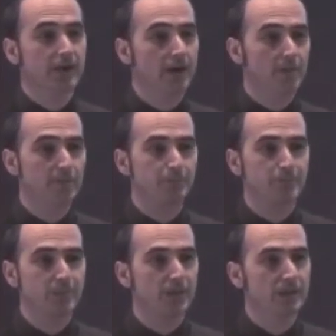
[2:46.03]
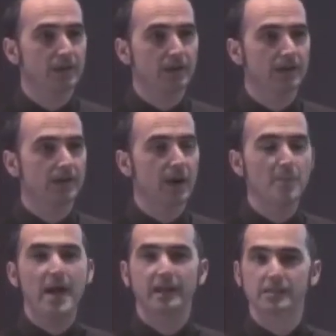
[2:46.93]
Um, uh, a
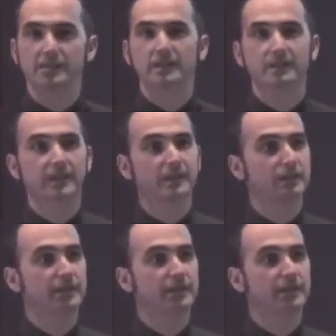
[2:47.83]
magazine that,